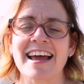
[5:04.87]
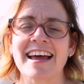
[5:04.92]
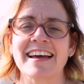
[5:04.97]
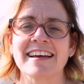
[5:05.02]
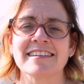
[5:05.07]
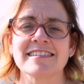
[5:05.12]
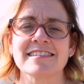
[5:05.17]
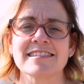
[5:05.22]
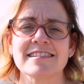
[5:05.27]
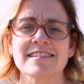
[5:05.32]

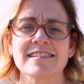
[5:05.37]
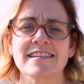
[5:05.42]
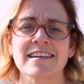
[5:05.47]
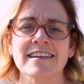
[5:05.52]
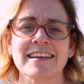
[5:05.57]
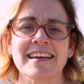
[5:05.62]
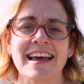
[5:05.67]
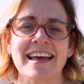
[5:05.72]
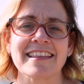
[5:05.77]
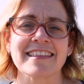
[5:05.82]

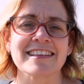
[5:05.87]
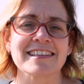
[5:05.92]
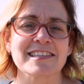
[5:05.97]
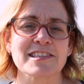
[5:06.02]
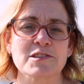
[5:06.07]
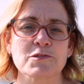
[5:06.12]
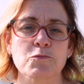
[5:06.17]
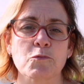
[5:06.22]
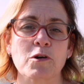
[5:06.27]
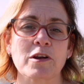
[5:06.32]
And again,
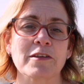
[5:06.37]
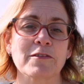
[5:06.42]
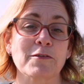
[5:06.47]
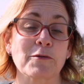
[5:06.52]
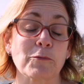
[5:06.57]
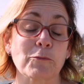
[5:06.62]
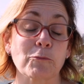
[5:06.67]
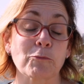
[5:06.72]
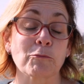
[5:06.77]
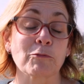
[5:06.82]
this is one of
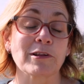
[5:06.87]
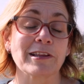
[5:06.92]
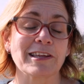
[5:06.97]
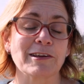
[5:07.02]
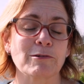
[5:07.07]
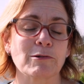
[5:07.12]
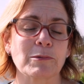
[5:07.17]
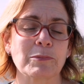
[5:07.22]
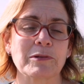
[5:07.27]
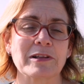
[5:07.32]
the
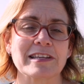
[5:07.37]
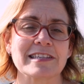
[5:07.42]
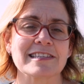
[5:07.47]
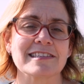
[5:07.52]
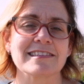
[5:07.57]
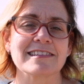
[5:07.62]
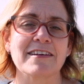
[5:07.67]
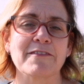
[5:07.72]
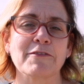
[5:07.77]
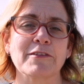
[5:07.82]
really cool
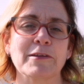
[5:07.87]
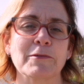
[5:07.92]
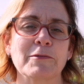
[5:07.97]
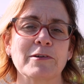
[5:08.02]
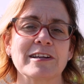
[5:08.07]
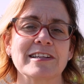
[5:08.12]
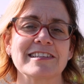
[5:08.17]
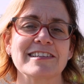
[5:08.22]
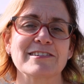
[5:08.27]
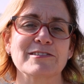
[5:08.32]
places, definitely
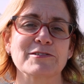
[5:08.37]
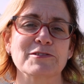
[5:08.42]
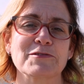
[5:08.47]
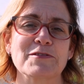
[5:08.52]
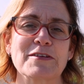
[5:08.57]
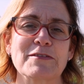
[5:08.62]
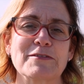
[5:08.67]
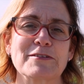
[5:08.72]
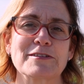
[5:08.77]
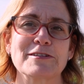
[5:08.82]
one of Darryl's
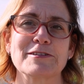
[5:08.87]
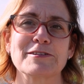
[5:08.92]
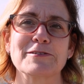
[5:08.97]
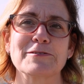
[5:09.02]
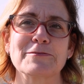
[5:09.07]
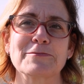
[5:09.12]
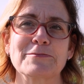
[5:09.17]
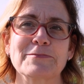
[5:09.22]
favorites too.